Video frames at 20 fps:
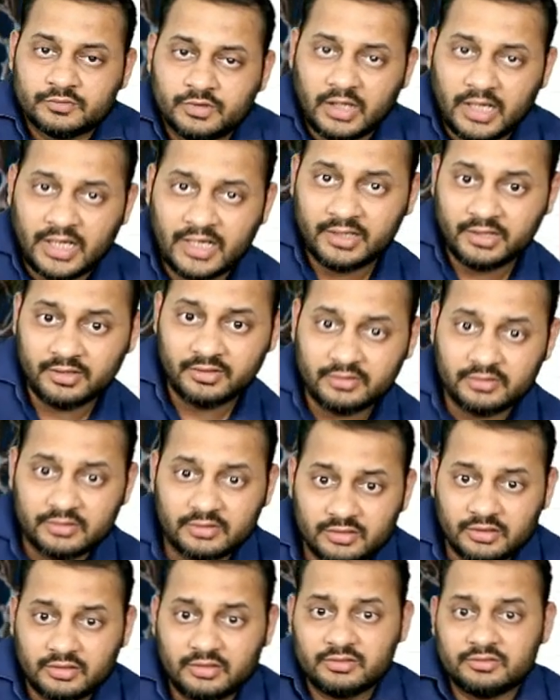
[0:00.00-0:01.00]
And
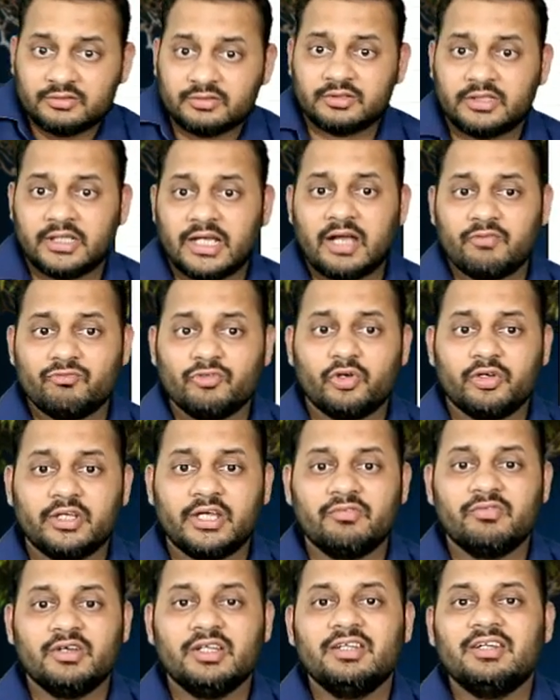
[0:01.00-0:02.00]
they have not
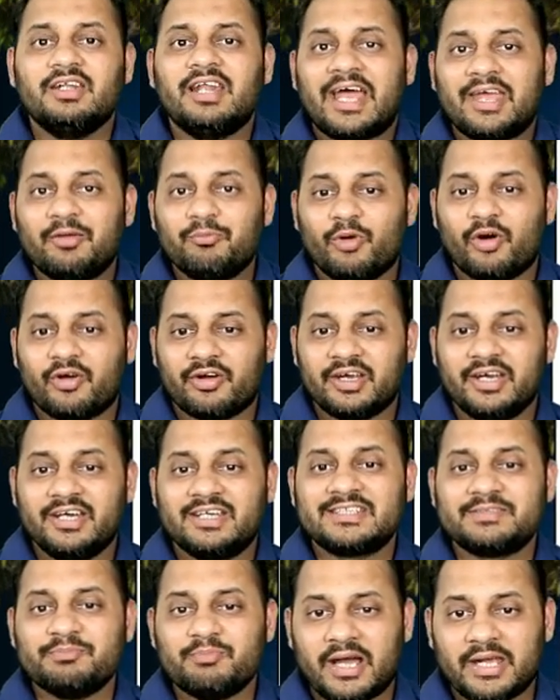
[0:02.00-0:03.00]
given LIBOR,
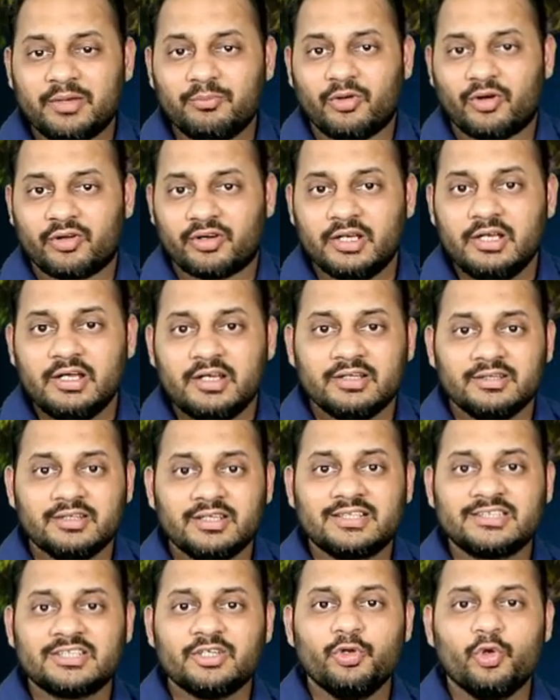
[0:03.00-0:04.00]
it's MIBOR.
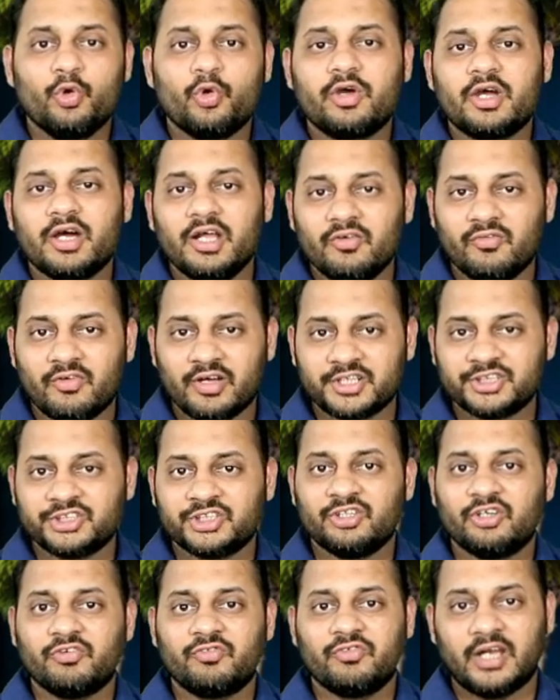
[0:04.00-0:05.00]
It's a local
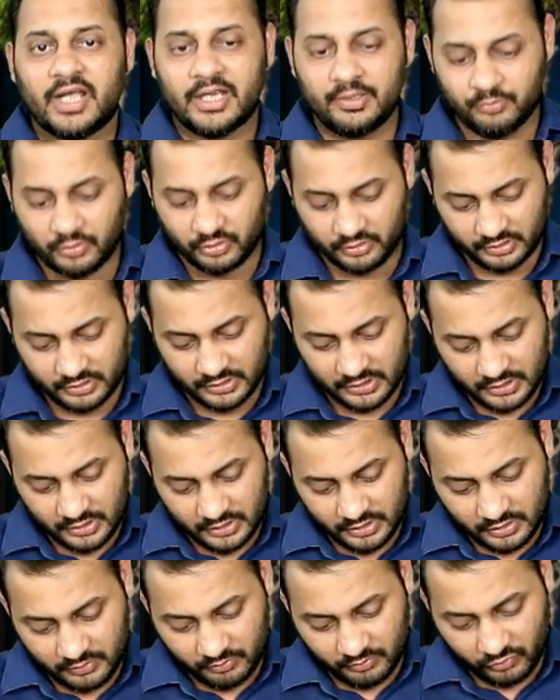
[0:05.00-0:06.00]
version of LIBOR.
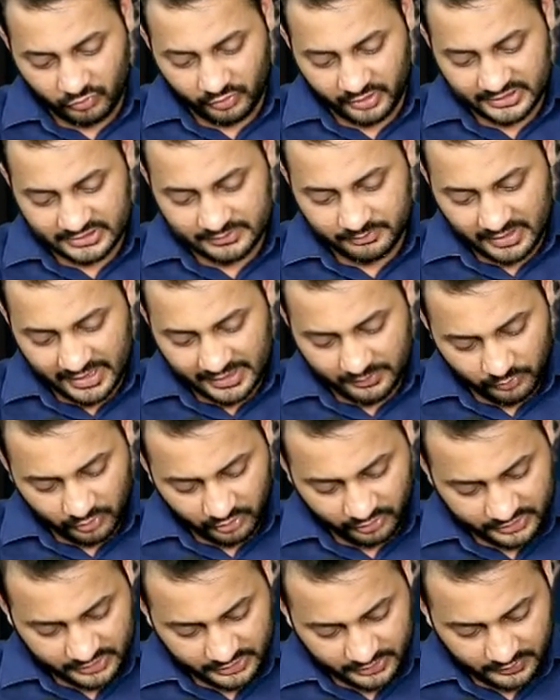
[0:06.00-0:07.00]
What is
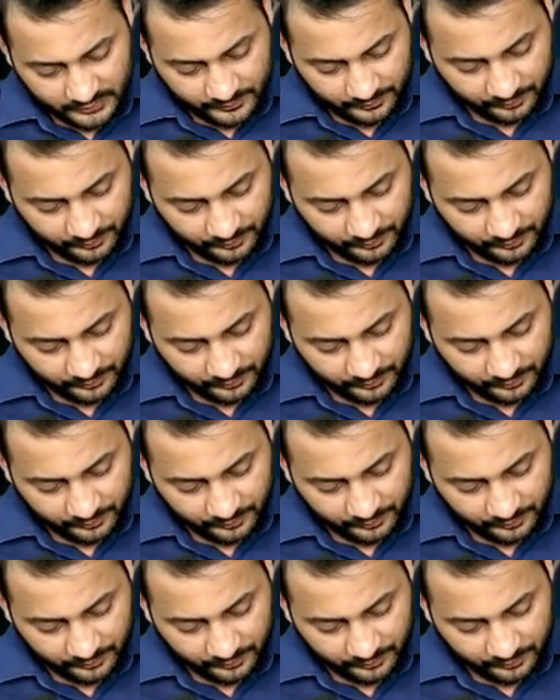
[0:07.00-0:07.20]
MIBOR, sir?